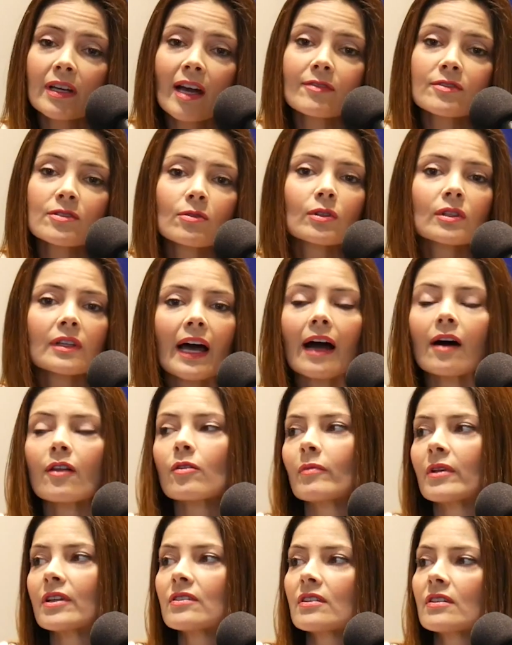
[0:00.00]
have to allow
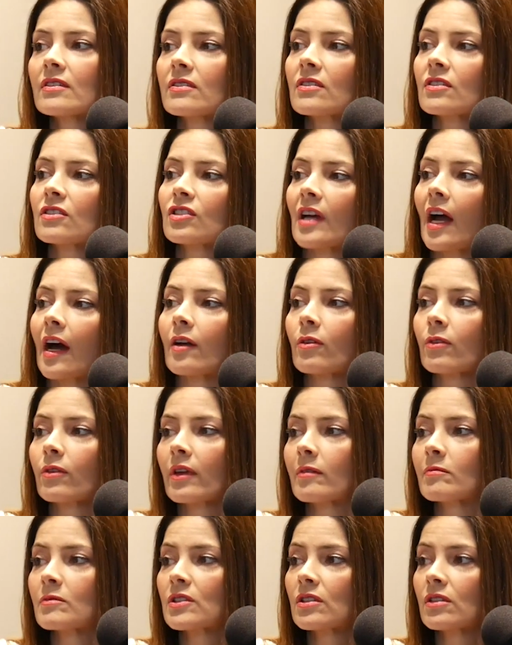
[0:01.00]
the mentees to shadow
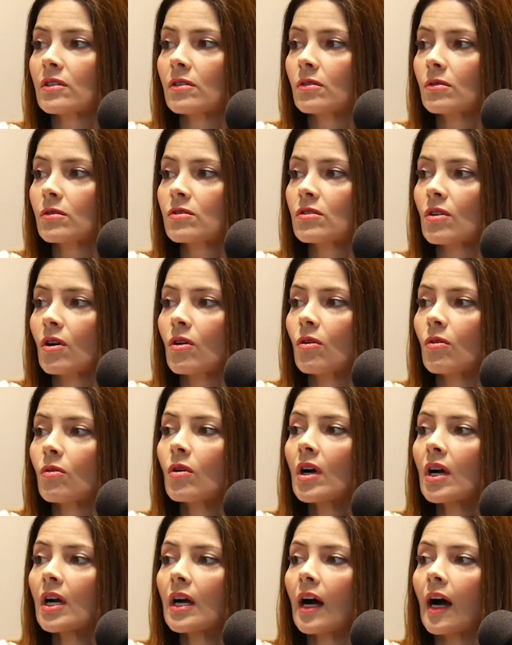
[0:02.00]
them too.
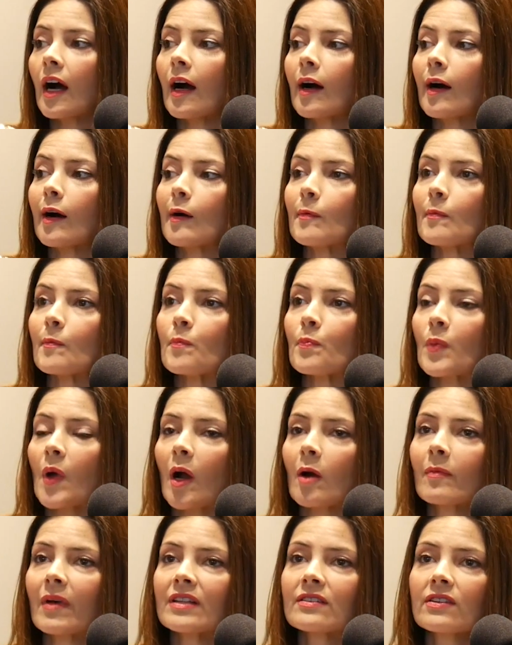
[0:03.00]
So
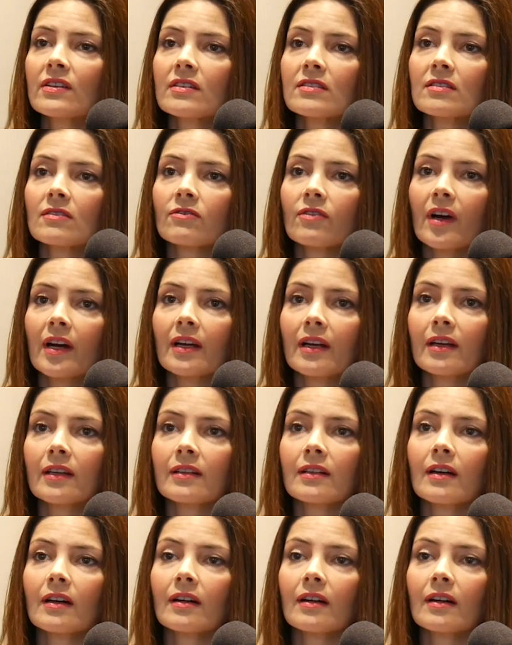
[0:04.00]
our mentors invite